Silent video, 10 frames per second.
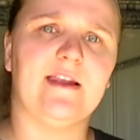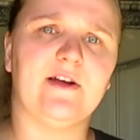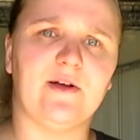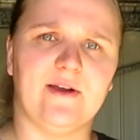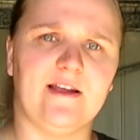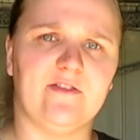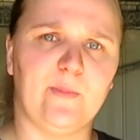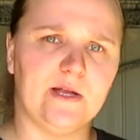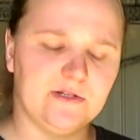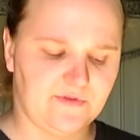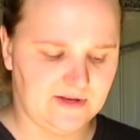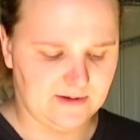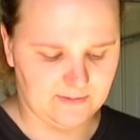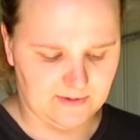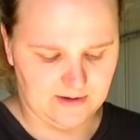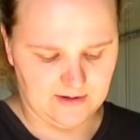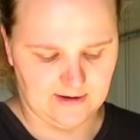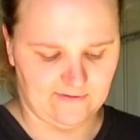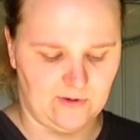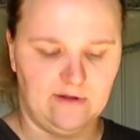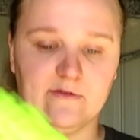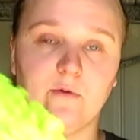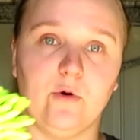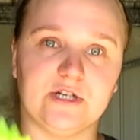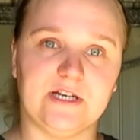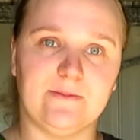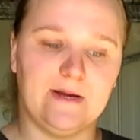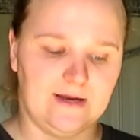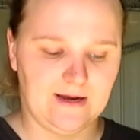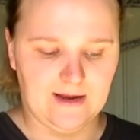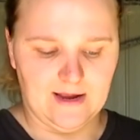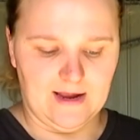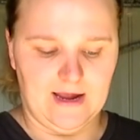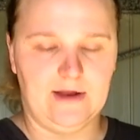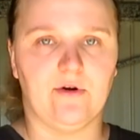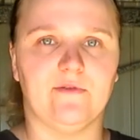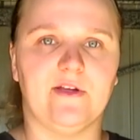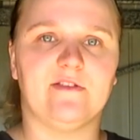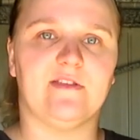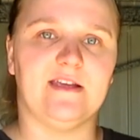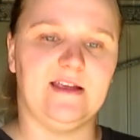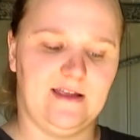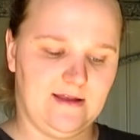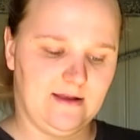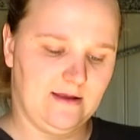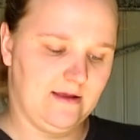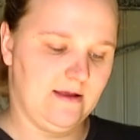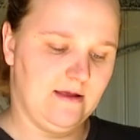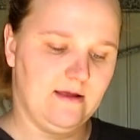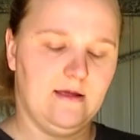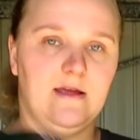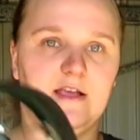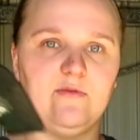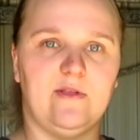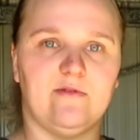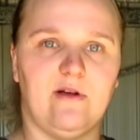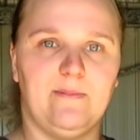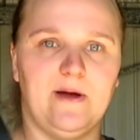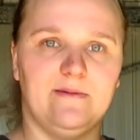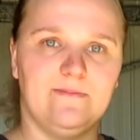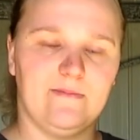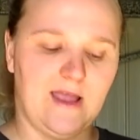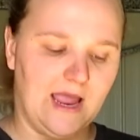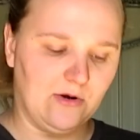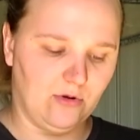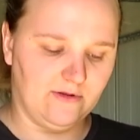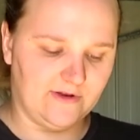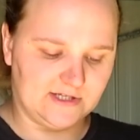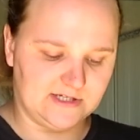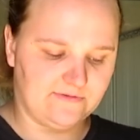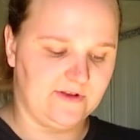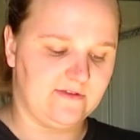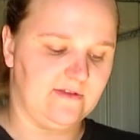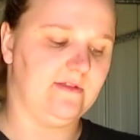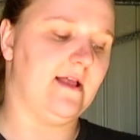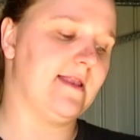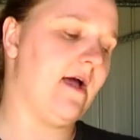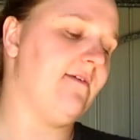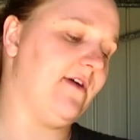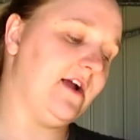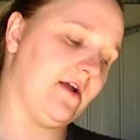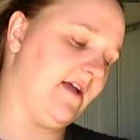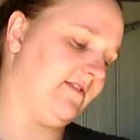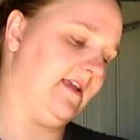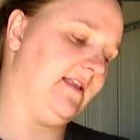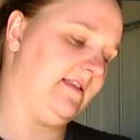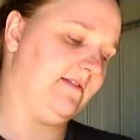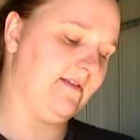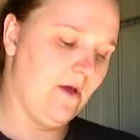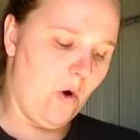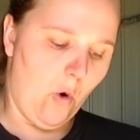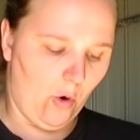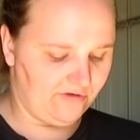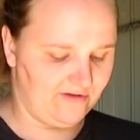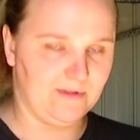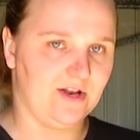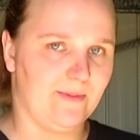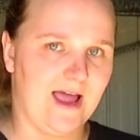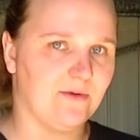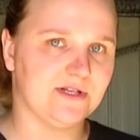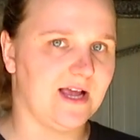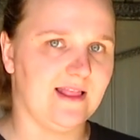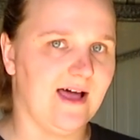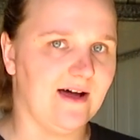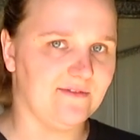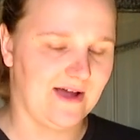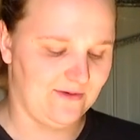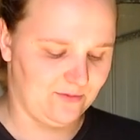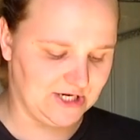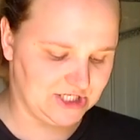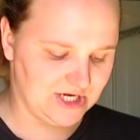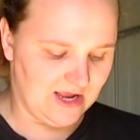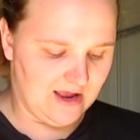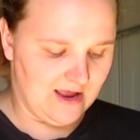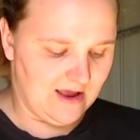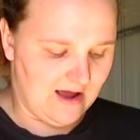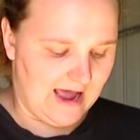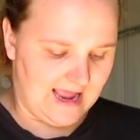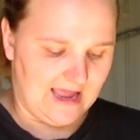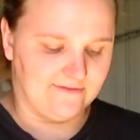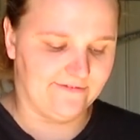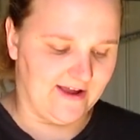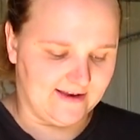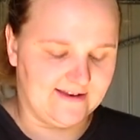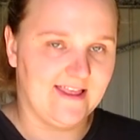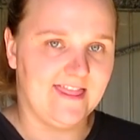then I got a sponge for him as well as a washing mitt and obviously a sweat scraper. And all of it just fits in very nicely in this awesome little bag, which I love. I wish I had found